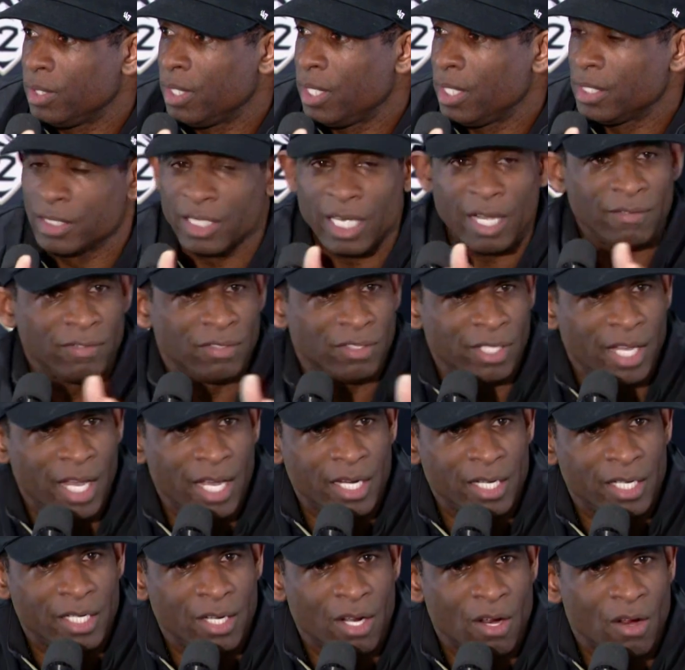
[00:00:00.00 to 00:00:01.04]
is I've
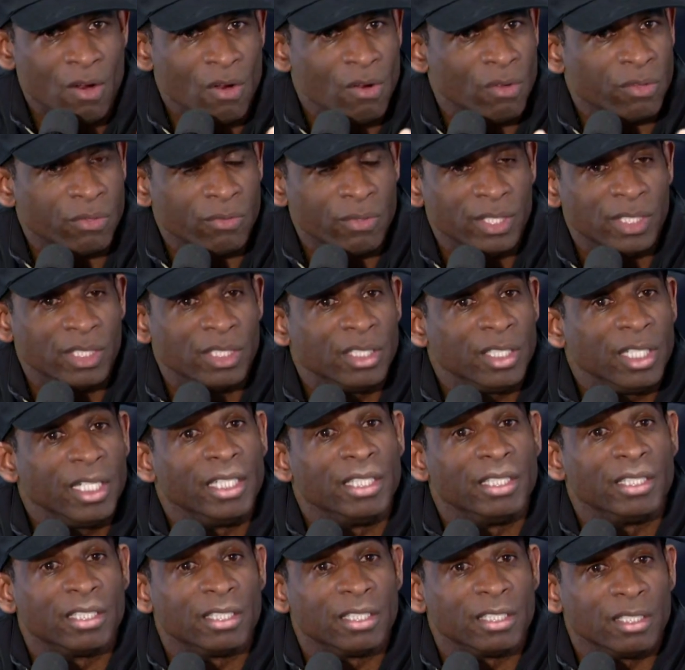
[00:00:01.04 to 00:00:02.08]
sat in all three
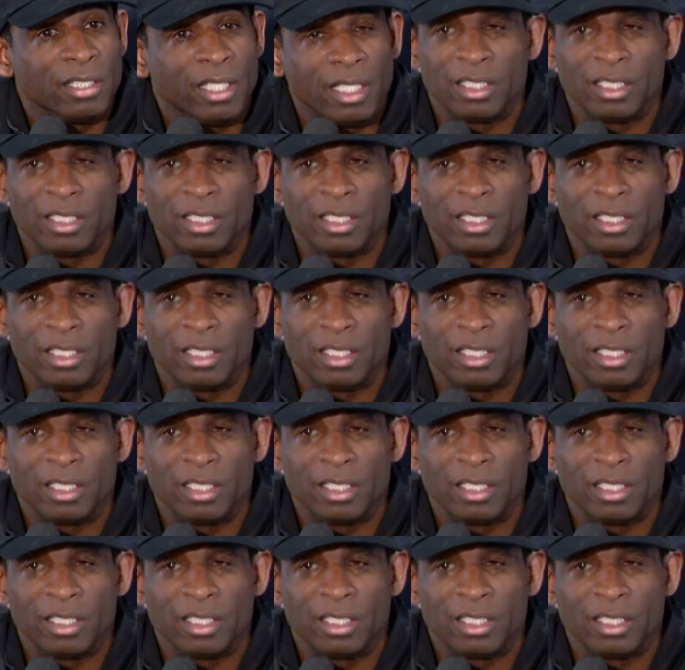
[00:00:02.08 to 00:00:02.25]
seats.